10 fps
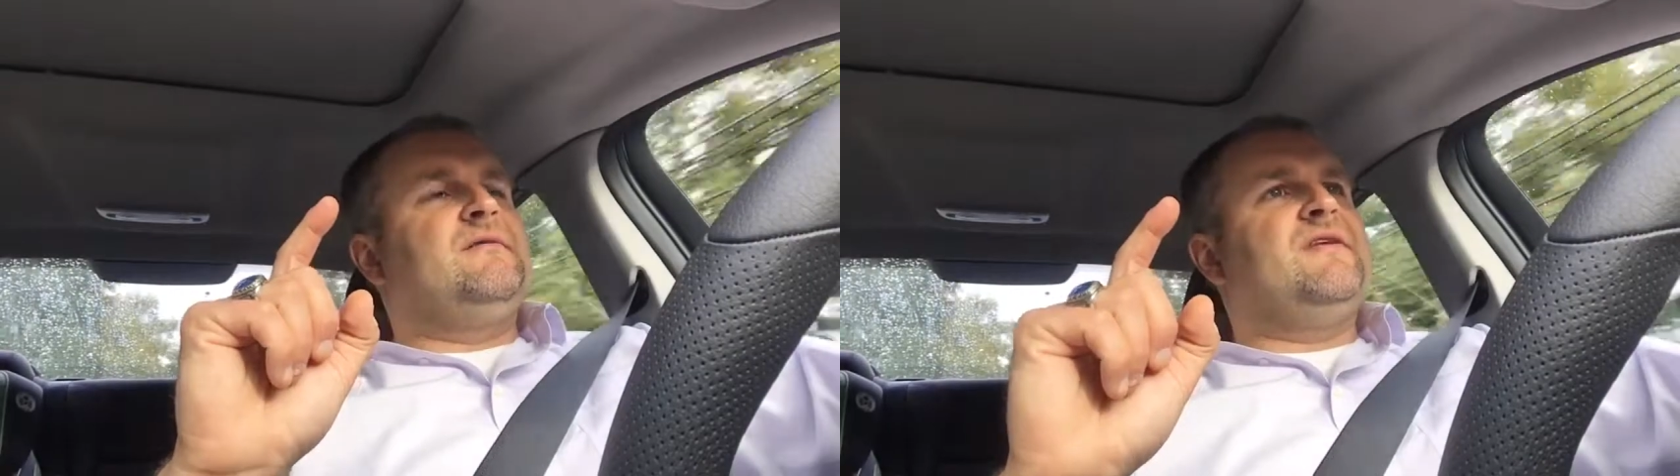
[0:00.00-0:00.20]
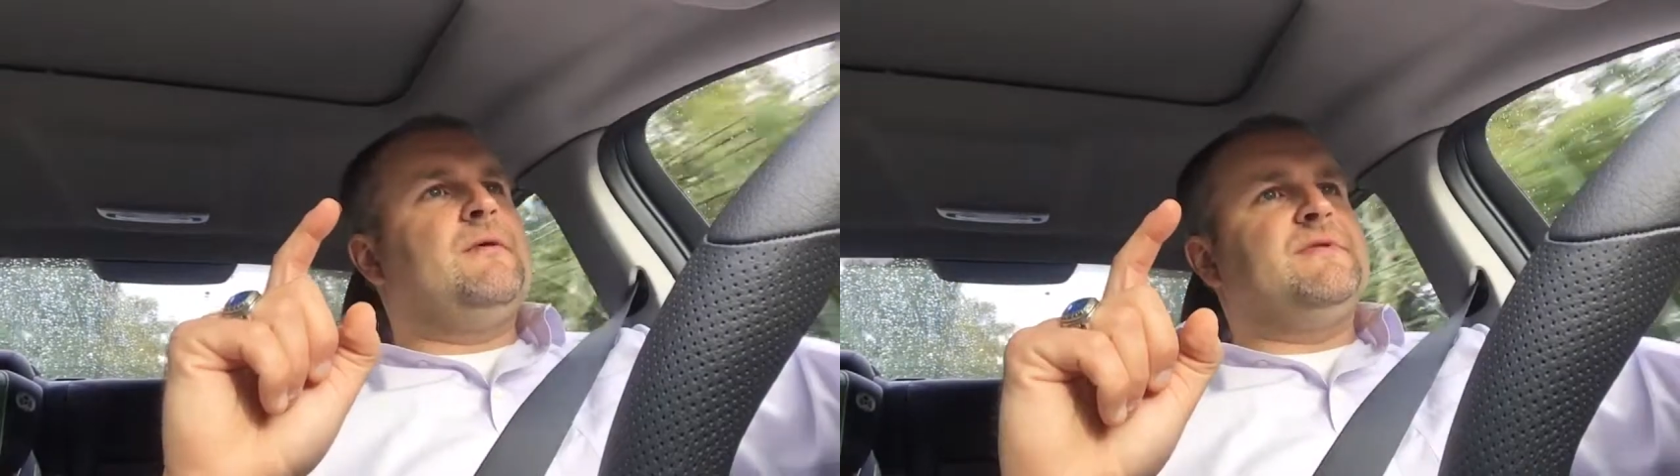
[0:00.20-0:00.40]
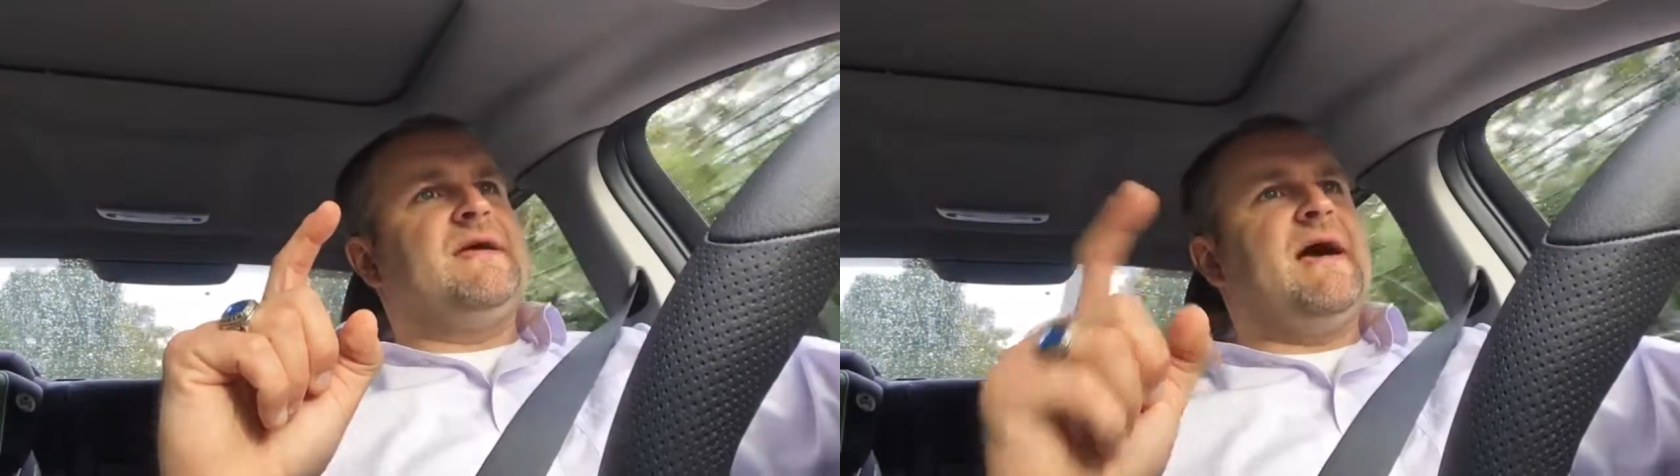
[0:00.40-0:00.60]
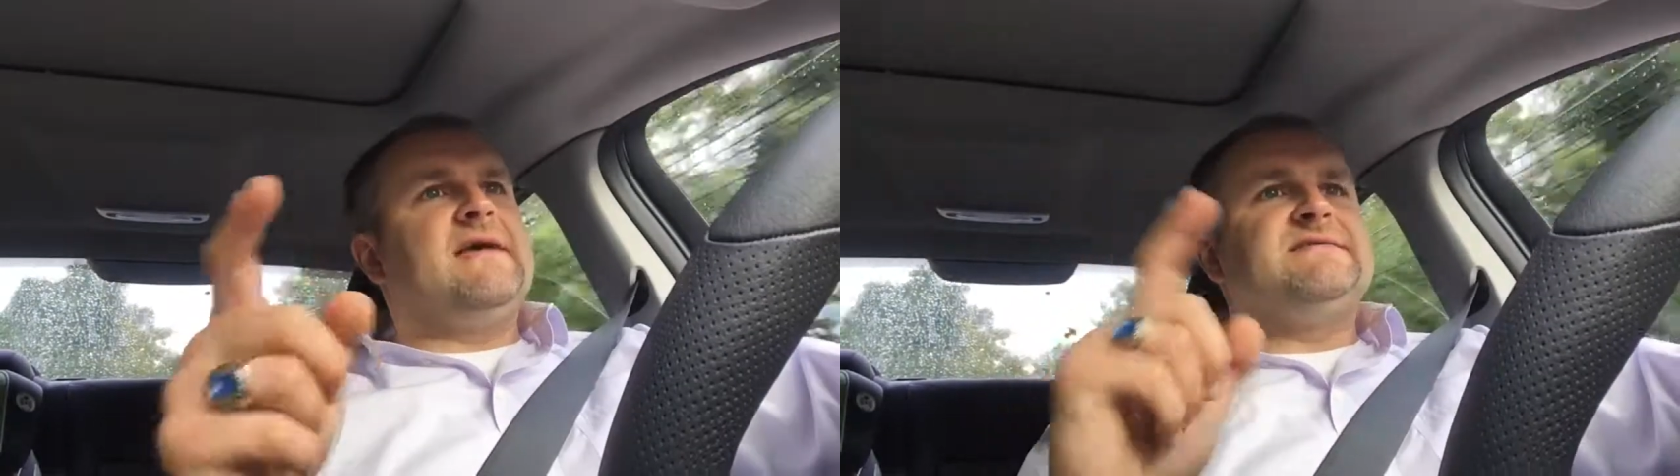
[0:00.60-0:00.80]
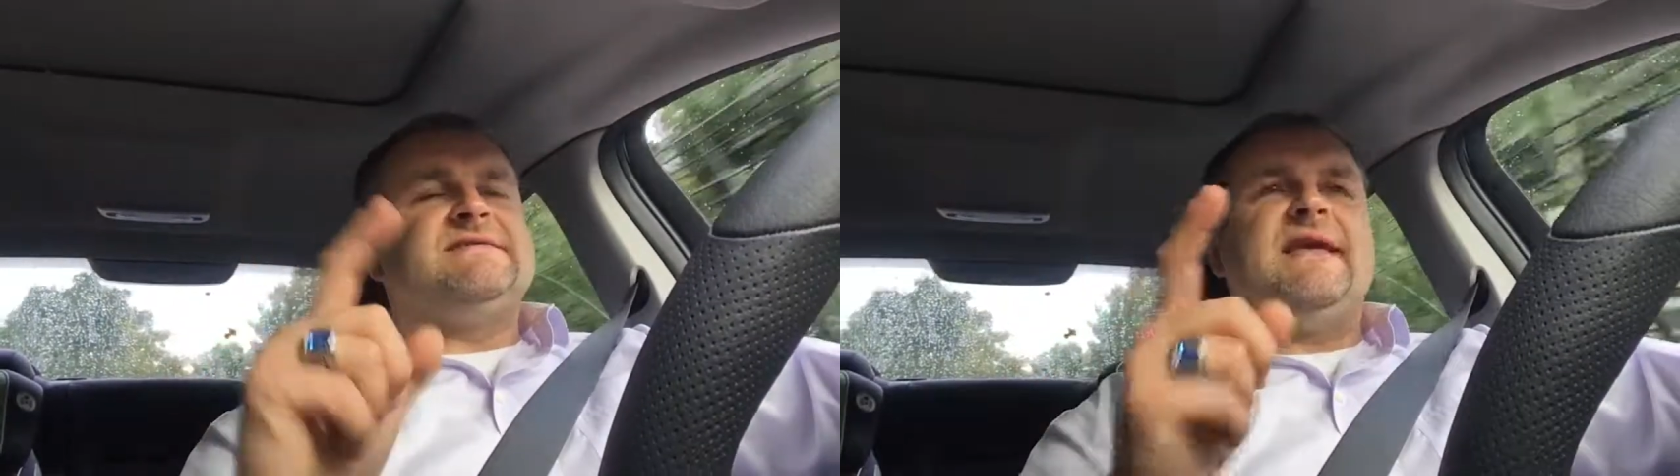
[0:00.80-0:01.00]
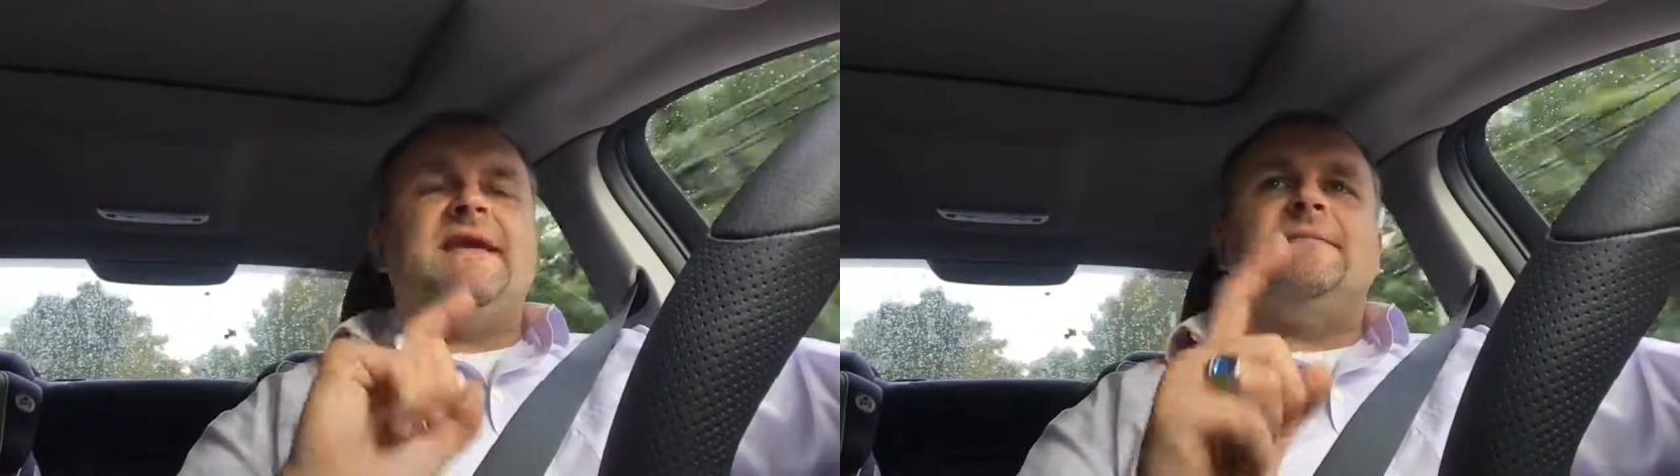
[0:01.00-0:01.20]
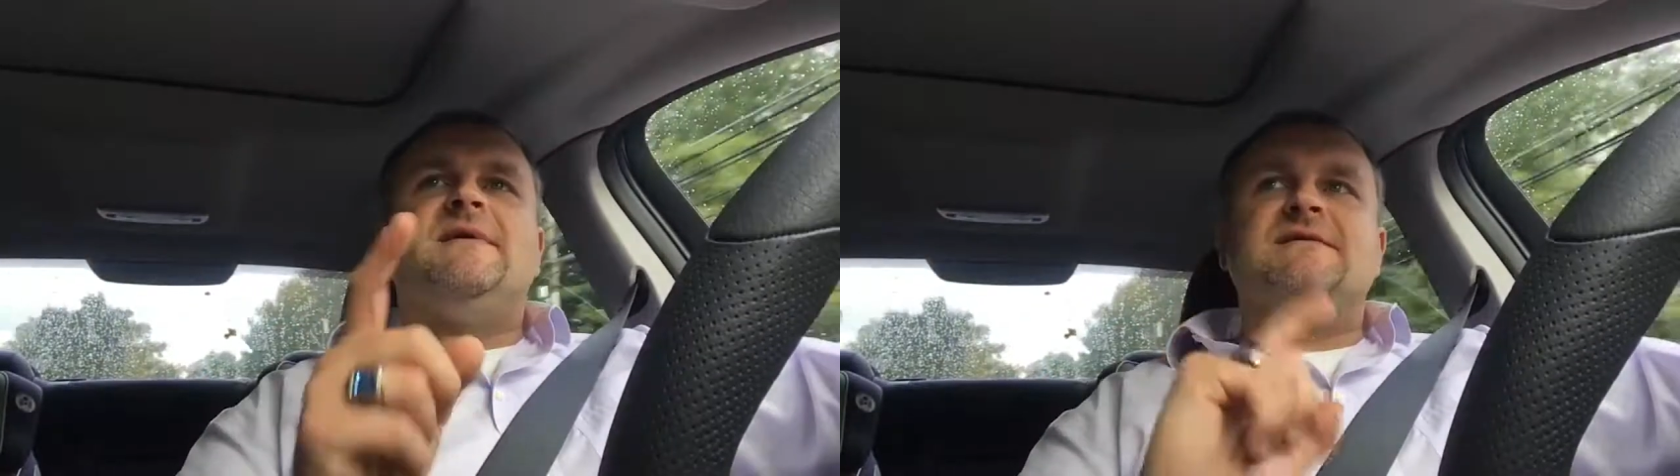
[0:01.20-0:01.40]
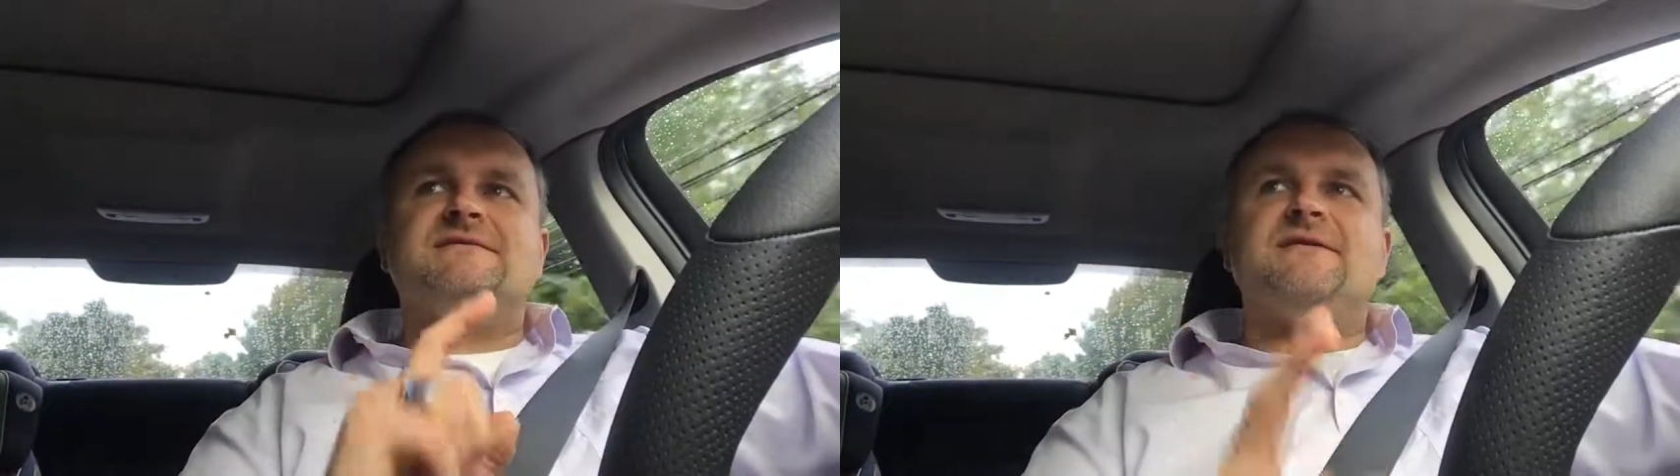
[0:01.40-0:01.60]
forget what the guy's name is.